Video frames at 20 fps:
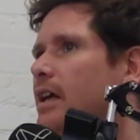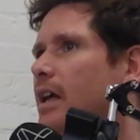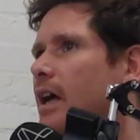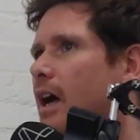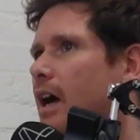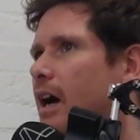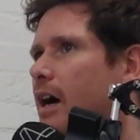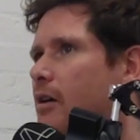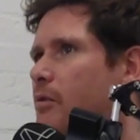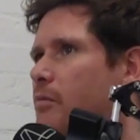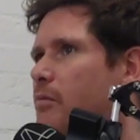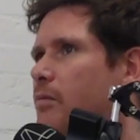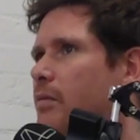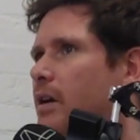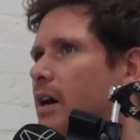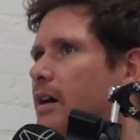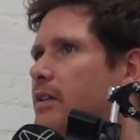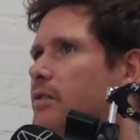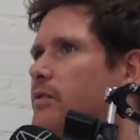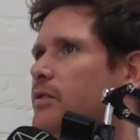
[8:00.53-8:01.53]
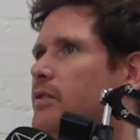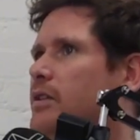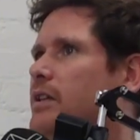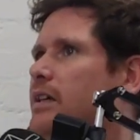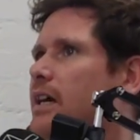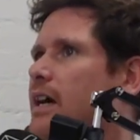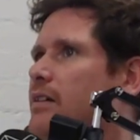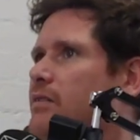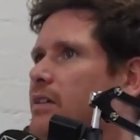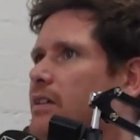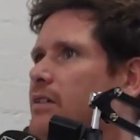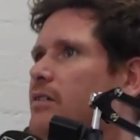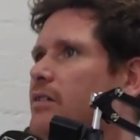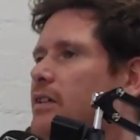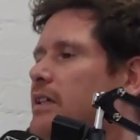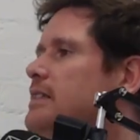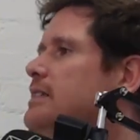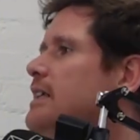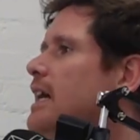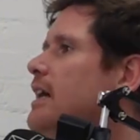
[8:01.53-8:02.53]
I thought that having a
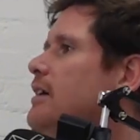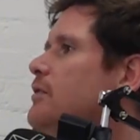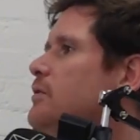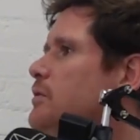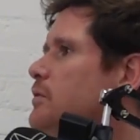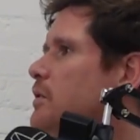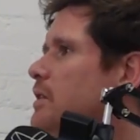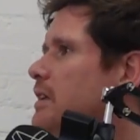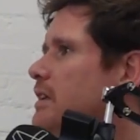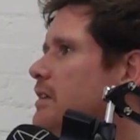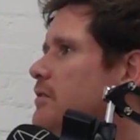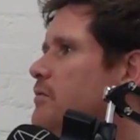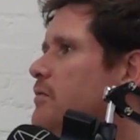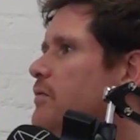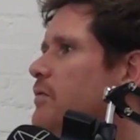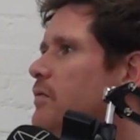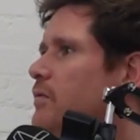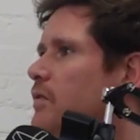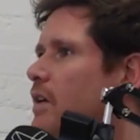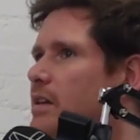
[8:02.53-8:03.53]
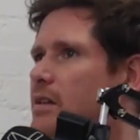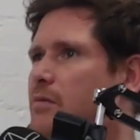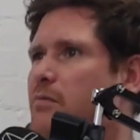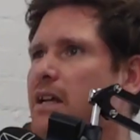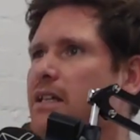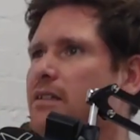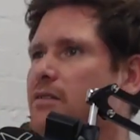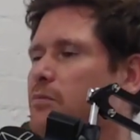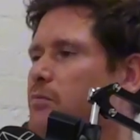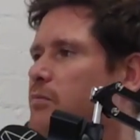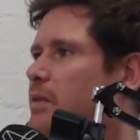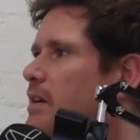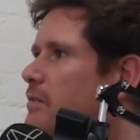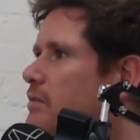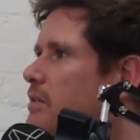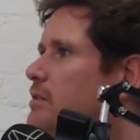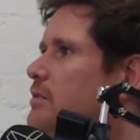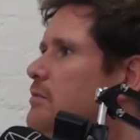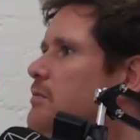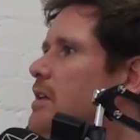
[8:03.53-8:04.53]
non-exec was one of the fundamental
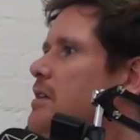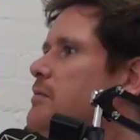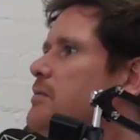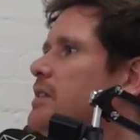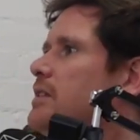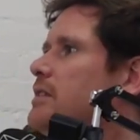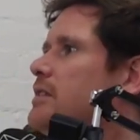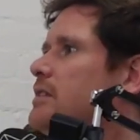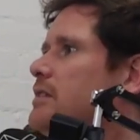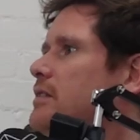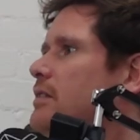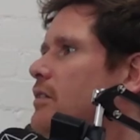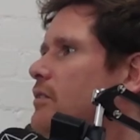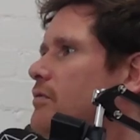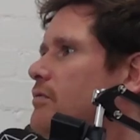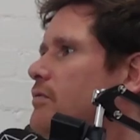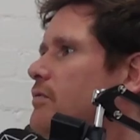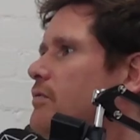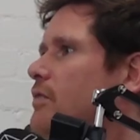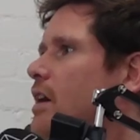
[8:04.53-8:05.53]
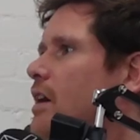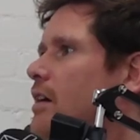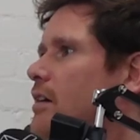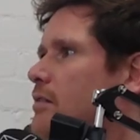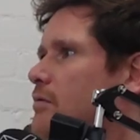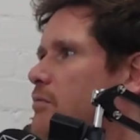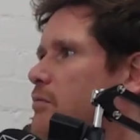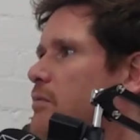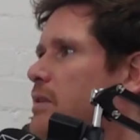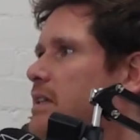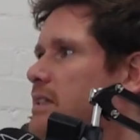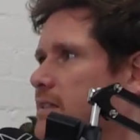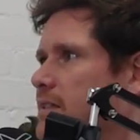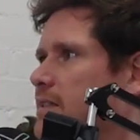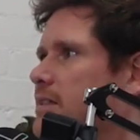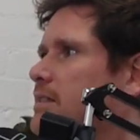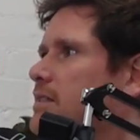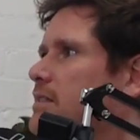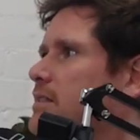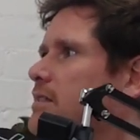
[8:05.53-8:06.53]
pivotal moments of our business.